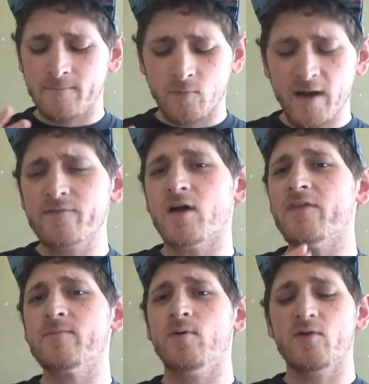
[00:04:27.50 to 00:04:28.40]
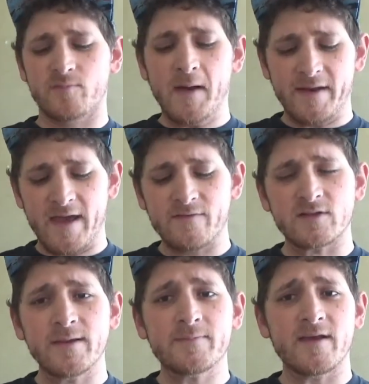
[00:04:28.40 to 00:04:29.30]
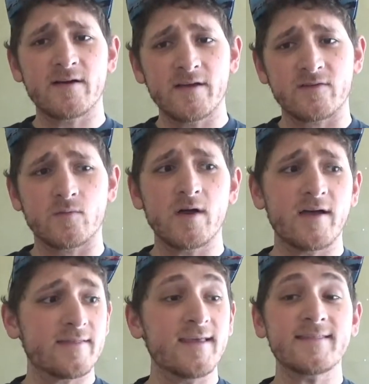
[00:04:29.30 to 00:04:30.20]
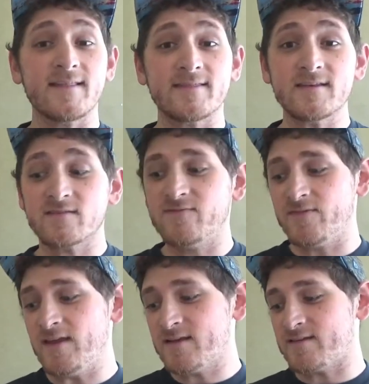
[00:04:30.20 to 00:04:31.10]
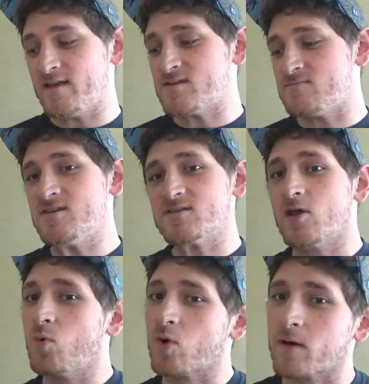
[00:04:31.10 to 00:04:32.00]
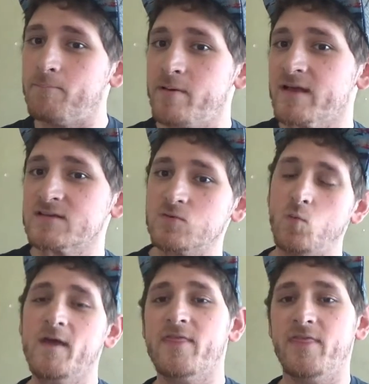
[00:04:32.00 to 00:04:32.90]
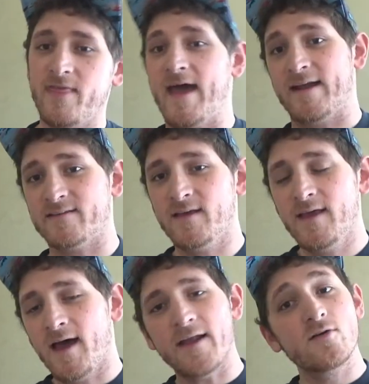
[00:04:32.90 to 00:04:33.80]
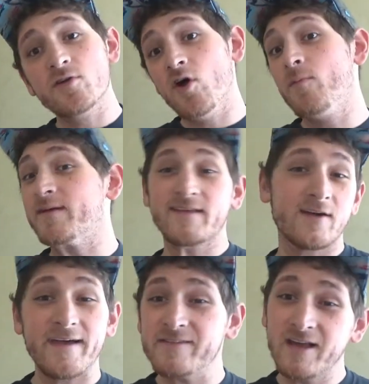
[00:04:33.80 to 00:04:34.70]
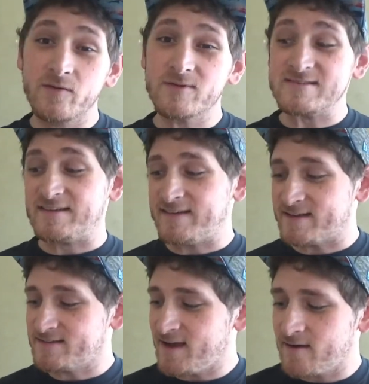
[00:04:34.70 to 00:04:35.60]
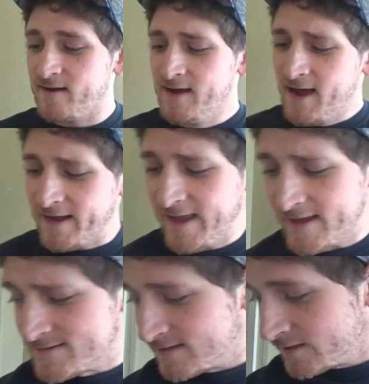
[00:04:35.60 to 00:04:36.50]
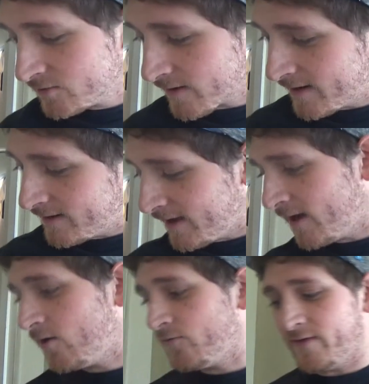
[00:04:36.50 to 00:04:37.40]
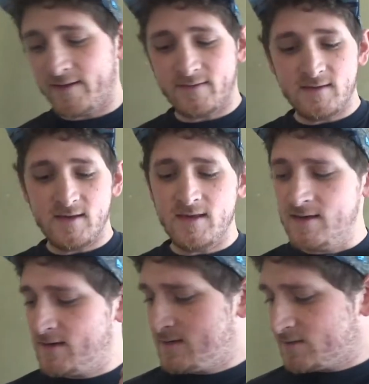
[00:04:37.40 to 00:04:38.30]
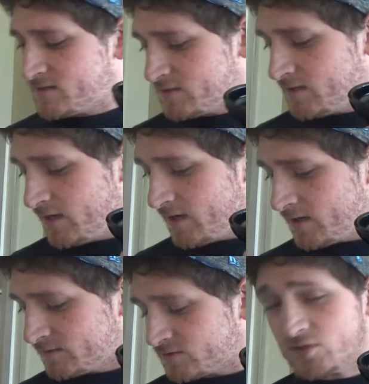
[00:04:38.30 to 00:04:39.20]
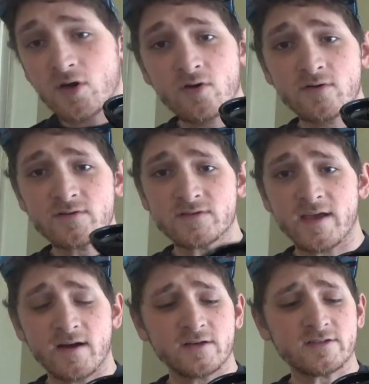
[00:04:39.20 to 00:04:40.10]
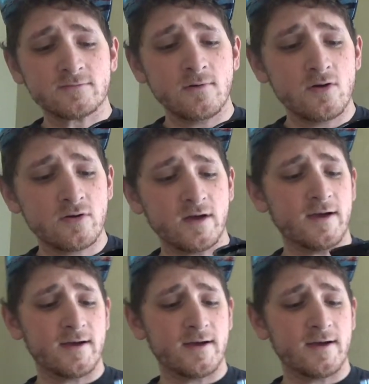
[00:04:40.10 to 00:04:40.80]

whatever other bowls might have a lipped area as well, I think that this Phoenix Hmd is going to work best with that. I don't know because I don't have any other ones to test out. I can tell you right now that the Stone Sahara Smoke